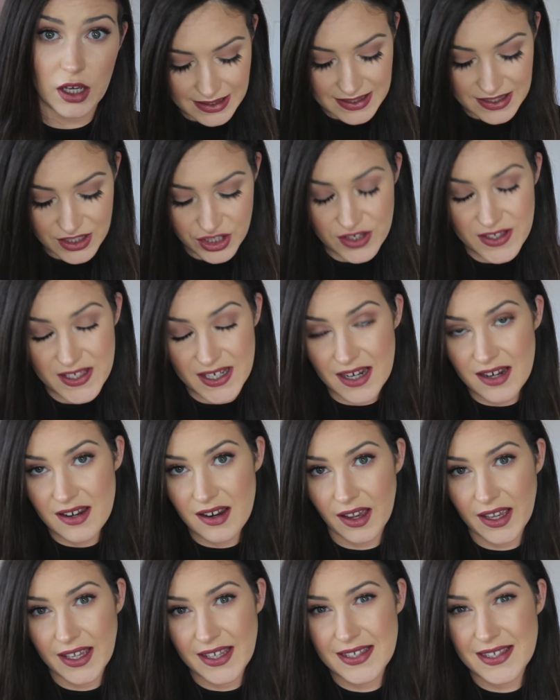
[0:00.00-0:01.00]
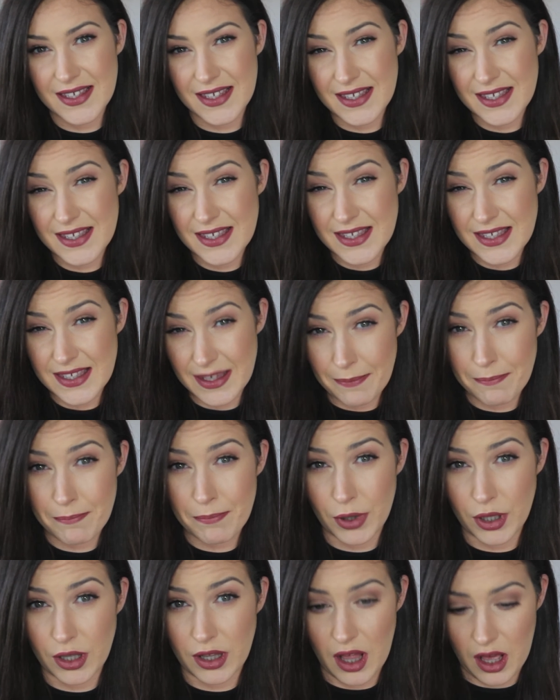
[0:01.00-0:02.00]
It's just a nice
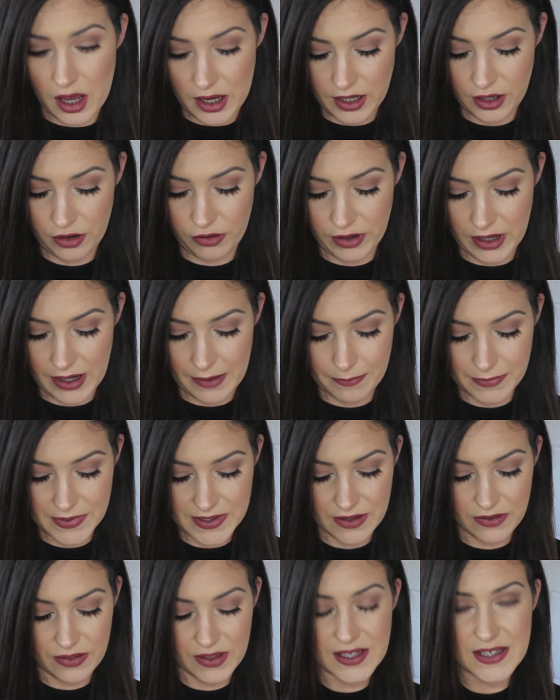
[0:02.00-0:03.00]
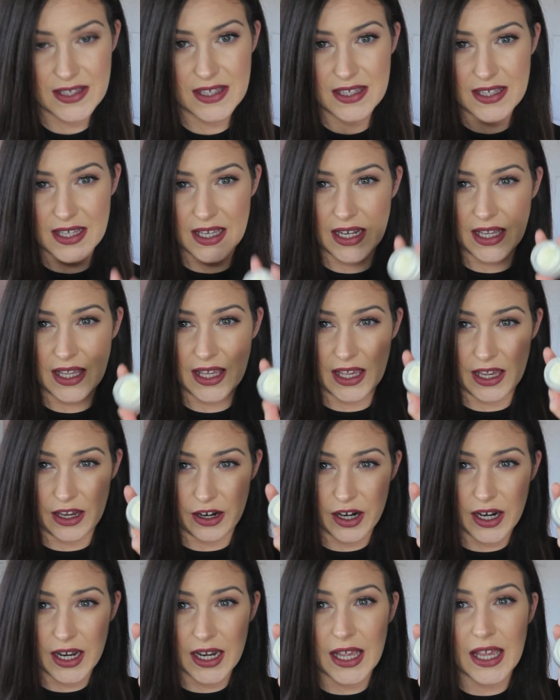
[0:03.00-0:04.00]
simple eye cream. So this is it
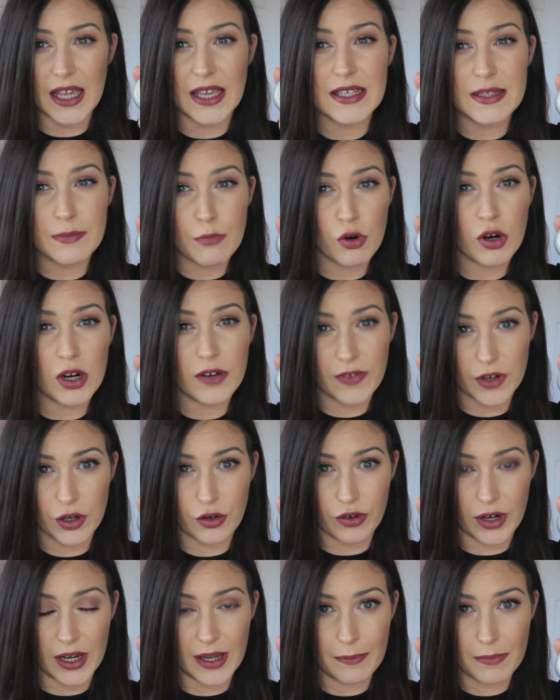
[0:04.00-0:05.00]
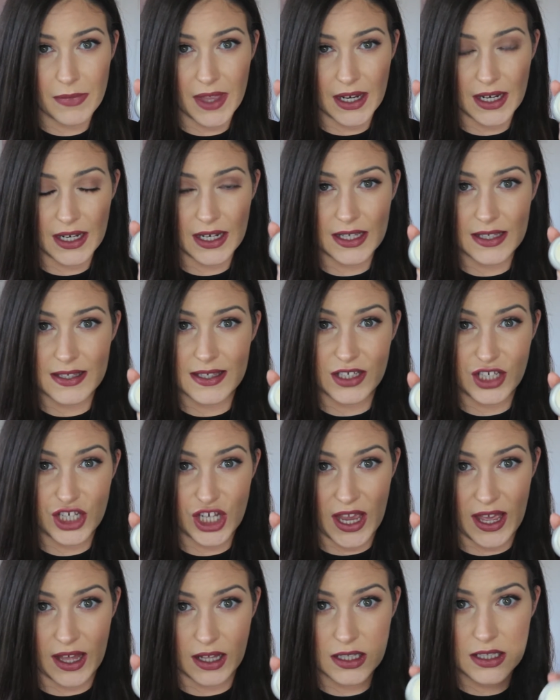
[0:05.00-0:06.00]
here. It is more of a cream than it is a
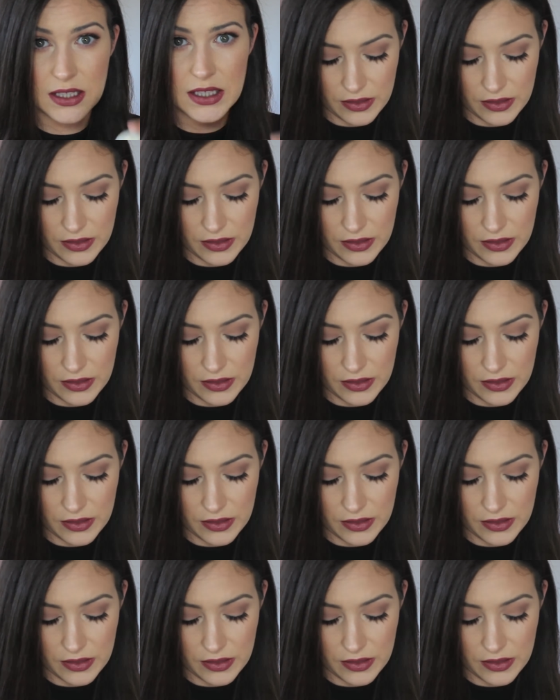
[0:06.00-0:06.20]
gel.